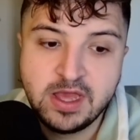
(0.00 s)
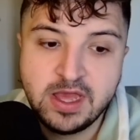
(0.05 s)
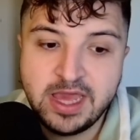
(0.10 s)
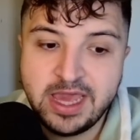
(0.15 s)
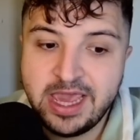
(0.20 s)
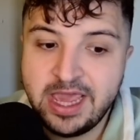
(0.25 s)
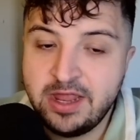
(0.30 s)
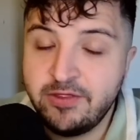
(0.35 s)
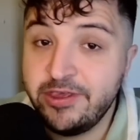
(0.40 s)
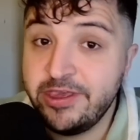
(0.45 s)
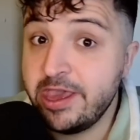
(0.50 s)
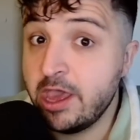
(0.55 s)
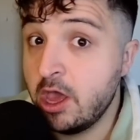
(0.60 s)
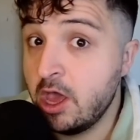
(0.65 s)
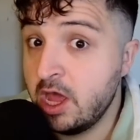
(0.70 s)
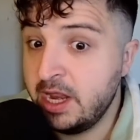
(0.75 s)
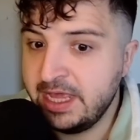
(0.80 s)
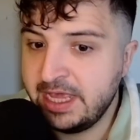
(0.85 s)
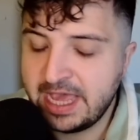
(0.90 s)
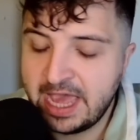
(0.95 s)
in the
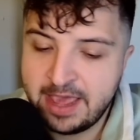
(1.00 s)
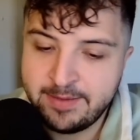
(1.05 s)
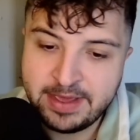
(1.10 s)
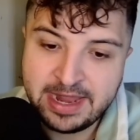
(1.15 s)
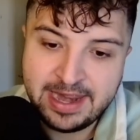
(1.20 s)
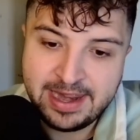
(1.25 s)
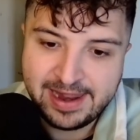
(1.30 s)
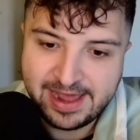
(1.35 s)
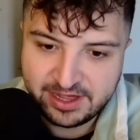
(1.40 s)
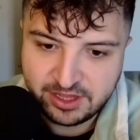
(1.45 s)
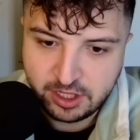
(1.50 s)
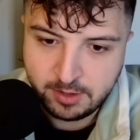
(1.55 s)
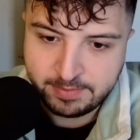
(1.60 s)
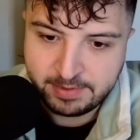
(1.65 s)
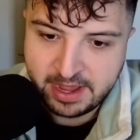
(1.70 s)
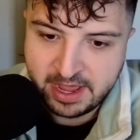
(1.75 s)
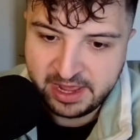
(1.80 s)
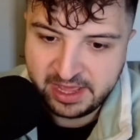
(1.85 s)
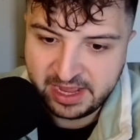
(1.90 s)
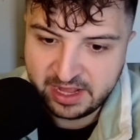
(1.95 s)
early game unless you're
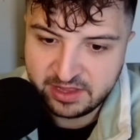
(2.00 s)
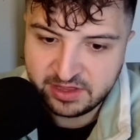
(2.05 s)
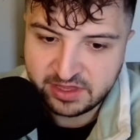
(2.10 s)
playing against